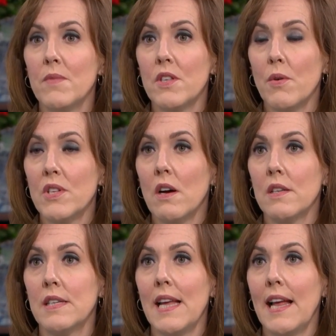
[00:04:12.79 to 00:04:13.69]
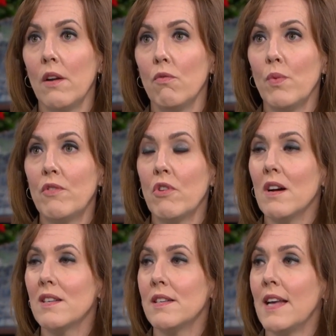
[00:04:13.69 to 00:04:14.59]
so it's hard to tell. With
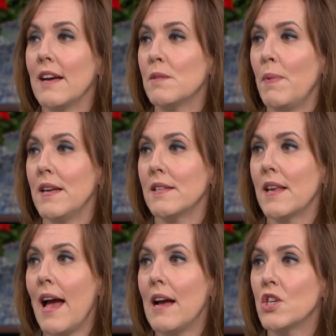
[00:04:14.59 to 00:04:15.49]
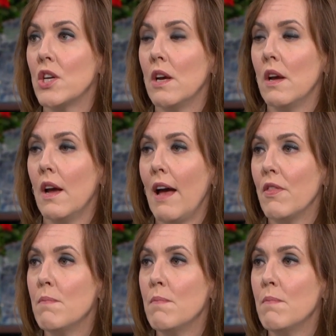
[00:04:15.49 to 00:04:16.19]
regard to taxpayers' cash, at the